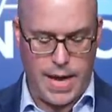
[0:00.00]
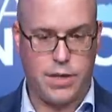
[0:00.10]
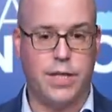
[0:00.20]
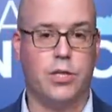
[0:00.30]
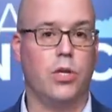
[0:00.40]

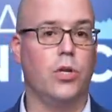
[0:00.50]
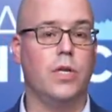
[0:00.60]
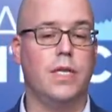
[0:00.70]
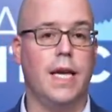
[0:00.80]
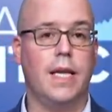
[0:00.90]
access to
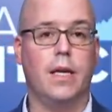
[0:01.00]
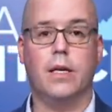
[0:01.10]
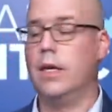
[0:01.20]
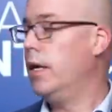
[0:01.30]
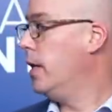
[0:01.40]
good
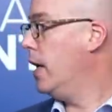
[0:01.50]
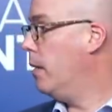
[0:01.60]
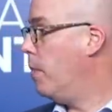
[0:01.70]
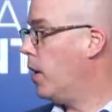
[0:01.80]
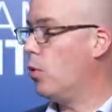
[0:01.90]
data
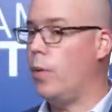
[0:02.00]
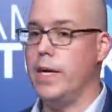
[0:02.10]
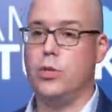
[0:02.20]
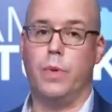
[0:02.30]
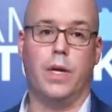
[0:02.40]
and better
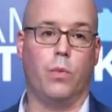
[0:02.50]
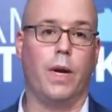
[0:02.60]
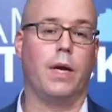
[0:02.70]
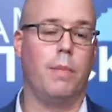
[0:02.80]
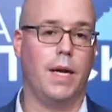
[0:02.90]
ways we can
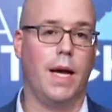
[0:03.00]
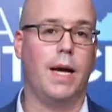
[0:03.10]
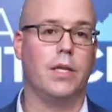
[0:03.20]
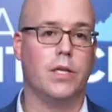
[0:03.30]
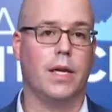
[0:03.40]
recommend
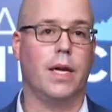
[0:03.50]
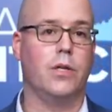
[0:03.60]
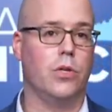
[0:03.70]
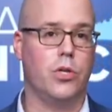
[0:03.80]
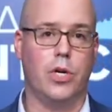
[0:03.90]
guidance, like I
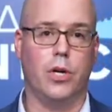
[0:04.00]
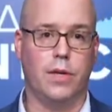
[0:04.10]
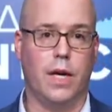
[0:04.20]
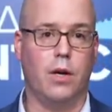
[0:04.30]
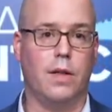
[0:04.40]
just
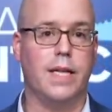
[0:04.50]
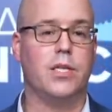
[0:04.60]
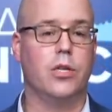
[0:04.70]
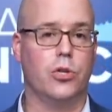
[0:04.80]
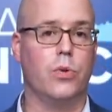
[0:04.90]
shared, that are
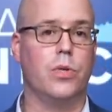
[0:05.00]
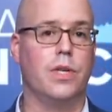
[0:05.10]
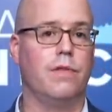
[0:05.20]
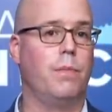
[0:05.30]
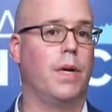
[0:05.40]
less
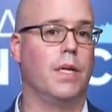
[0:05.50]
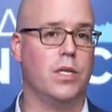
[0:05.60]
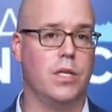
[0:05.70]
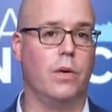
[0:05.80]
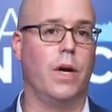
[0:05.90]
intrusive but can
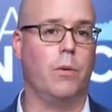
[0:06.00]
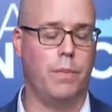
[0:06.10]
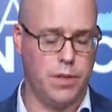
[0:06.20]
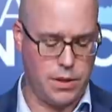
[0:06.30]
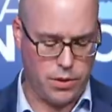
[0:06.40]
still
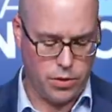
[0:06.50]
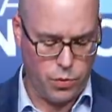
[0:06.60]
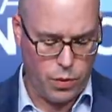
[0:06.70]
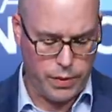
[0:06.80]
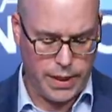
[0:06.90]
help us to
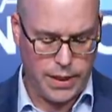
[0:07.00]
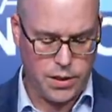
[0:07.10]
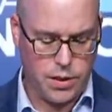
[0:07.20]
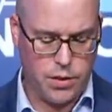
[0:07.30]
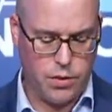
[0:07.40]
do what we
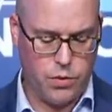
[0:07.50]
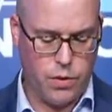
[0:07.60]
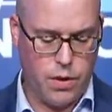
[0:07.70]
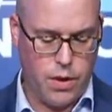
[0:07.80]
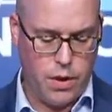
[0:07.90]
need to
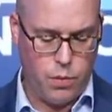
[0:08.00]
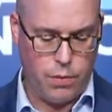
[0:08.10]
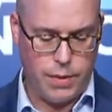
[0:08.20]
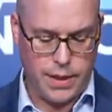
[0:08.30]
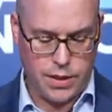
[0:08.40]
do
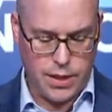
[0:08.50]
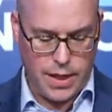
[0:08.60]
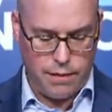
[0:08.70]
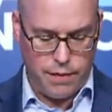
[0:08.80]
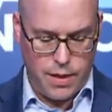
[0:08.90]
while being
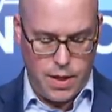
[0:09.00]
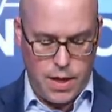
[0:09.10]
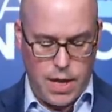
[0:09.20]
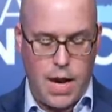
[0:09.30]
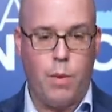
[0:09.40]
safe.
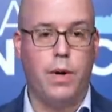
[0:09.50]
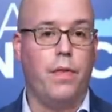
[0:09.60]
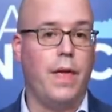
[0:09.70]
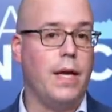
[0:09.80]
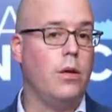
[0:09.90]
I want
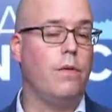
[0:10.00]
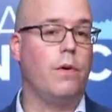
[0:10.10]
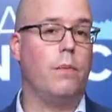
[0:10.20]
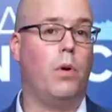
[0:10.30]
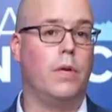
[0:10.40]
to thank you
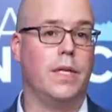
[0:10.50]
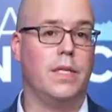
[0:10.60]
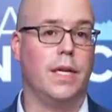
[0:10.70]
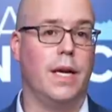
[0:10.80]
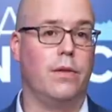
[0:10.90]
for pulling
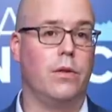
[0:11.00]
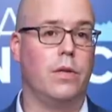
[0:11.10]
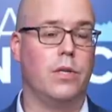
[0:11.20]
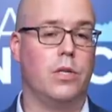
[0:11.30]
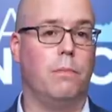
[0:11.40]
together
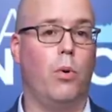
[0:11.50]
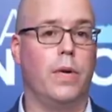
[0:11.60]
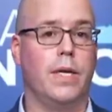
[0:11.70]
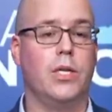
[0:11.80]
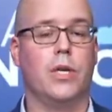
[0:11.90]
and
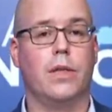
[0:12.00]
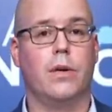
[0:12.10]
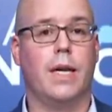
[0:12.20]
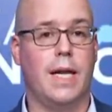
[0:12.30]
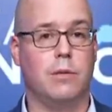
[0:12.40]
supporting each
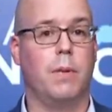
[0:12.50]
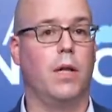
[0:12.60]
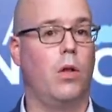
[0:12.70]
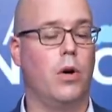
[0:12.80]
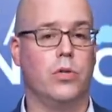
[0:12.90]
other. It has been
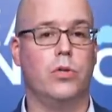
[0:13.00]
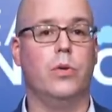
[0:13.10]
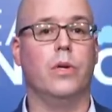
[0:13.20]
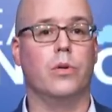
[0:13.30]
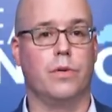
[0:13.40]
a long
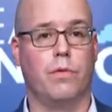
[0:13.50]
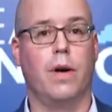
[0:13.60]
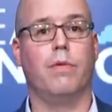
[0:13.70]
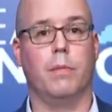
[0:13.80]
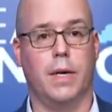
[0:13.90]
2 years for
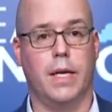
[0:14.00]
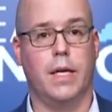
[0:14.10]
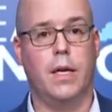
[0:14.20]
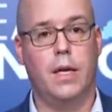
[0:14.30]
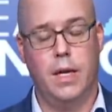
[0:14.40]
everybody.